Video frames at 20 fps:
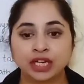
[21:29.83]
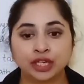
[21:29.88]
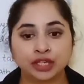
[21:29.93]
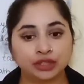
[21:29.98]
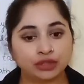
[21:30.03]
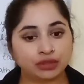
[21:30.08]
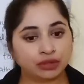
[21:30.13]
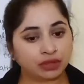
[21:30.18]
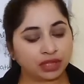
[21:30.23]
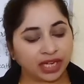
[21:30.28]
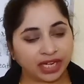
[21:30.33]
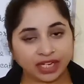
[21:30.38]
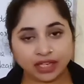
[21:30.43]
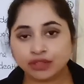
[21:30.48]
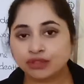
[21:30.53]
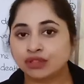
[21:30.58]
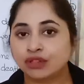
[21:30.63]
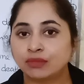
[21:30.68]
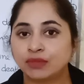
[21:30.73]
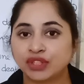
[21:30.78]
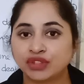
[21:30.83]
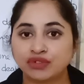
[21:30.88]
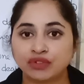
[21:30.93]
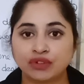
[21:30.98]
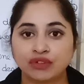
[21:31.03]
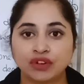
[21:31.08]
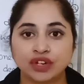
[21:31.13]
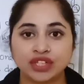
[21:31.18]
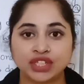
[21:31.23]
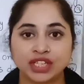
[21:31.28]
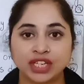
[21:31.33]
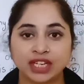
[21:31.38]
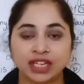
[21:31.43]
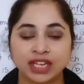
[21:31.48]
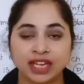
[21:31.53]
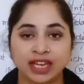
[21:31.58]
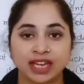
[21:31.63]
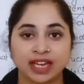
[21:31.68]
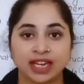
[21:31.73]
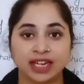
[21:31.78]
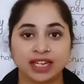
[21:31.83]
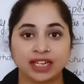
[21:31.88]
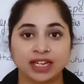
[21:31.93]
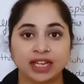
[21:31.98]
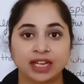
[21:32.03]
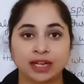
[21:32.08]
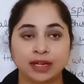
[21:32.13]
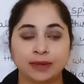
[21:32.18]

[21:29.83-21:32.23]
So thank you so much for watching. And